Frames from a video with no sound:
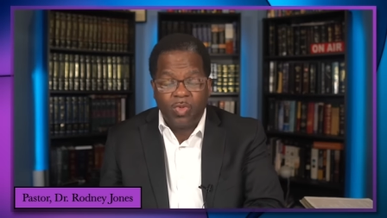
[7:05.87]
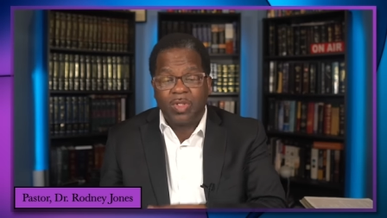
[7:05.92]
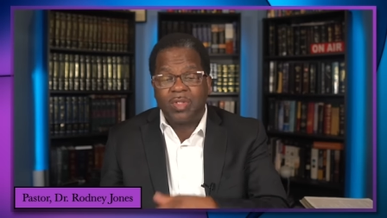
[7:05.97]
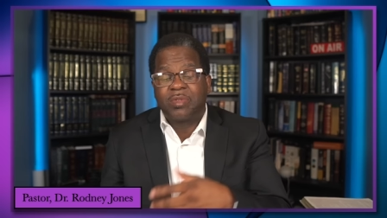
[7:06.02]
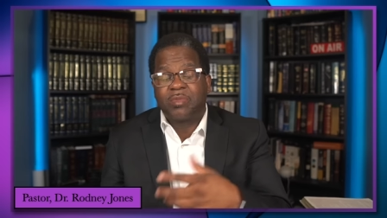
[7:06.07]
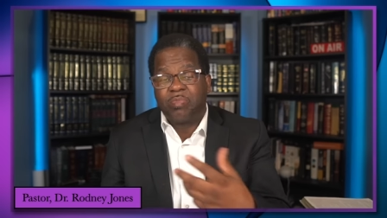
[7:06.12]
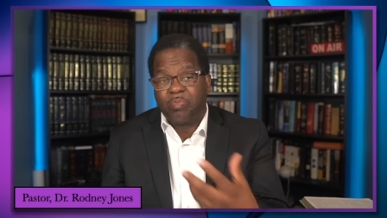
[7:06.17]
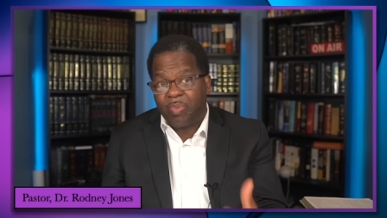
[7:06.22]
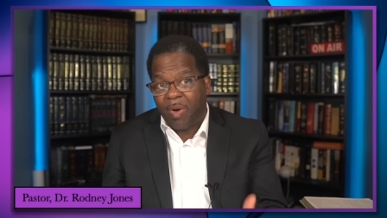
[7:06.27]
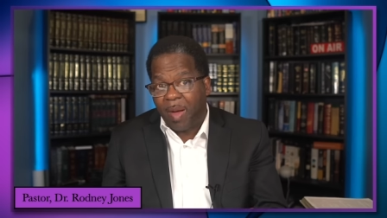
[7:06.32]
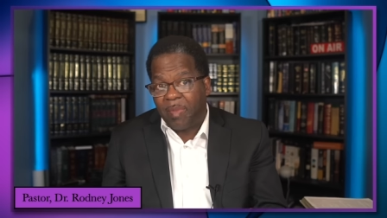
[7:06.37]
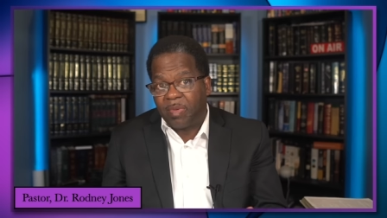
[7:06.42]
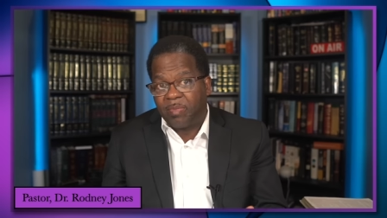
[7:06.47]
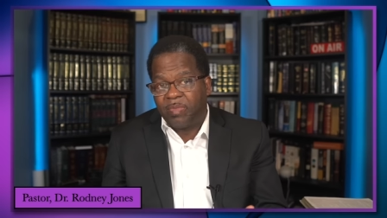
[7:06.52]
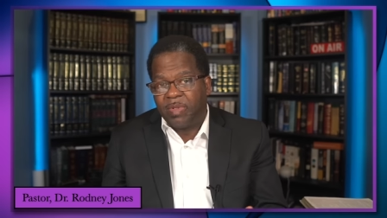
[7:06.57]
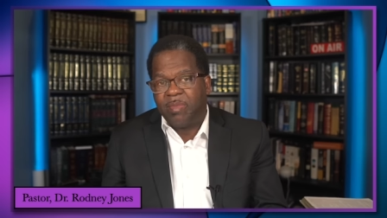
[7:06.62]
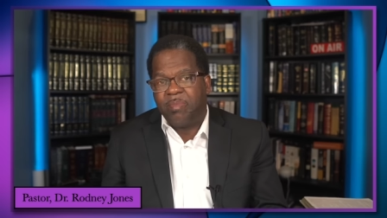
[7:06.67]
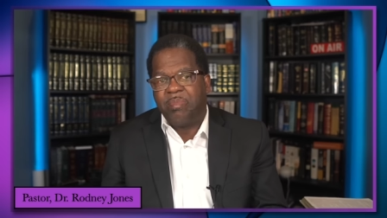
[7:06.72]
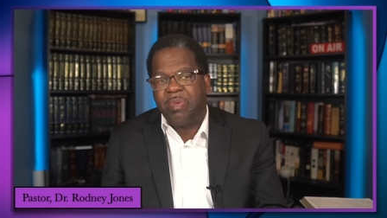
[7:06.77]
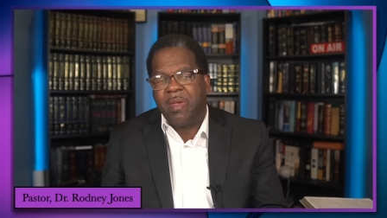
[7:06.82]
would
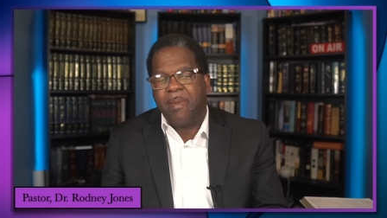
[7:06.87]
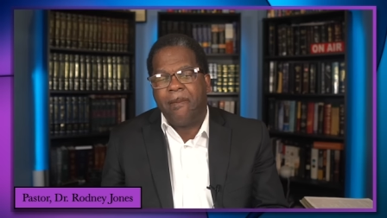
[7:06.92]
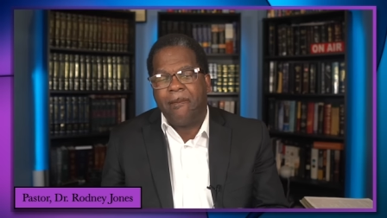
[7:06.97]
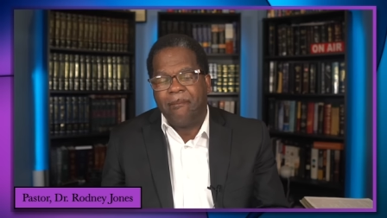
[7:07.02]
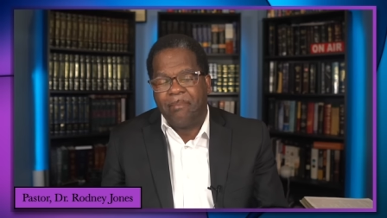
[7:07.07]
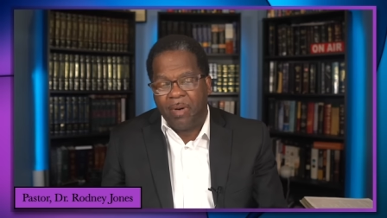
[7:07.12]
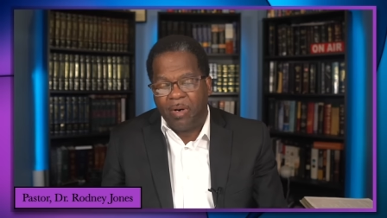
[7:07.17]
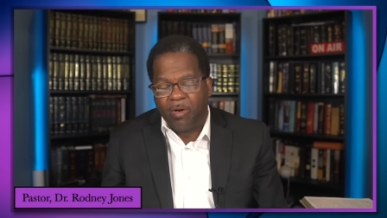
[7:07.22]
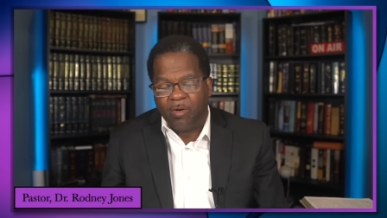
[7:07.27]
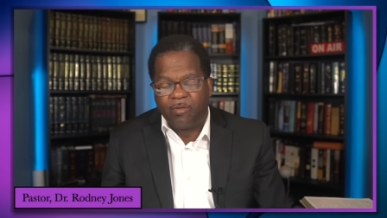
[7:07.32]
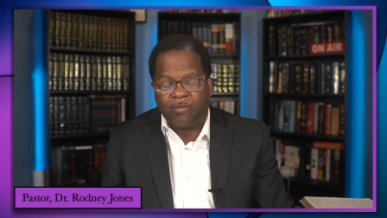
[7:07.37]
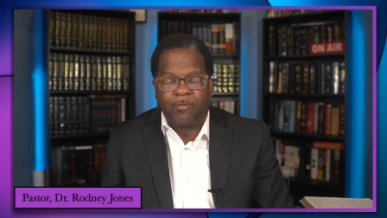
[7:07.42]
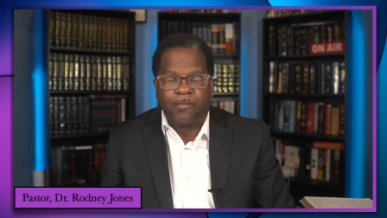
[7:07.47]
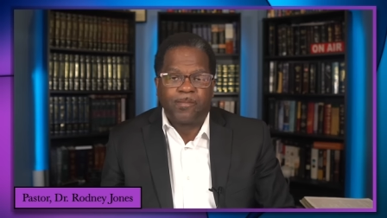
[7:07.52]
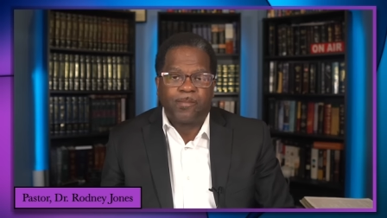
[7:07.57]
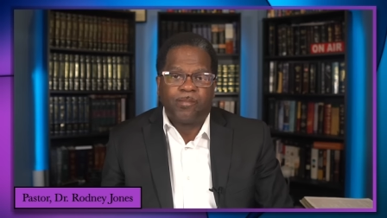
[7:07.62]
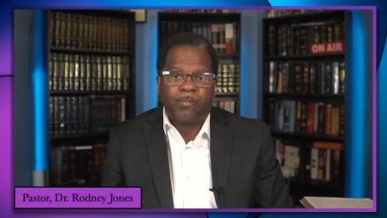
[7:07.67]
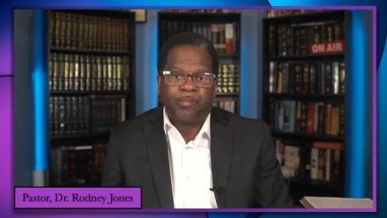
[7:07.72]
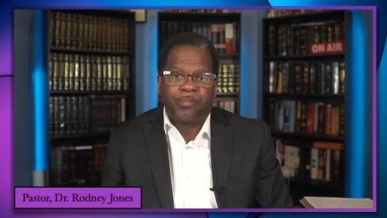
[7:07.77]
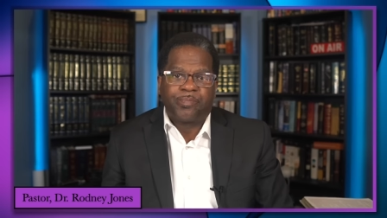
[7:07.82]
probably be both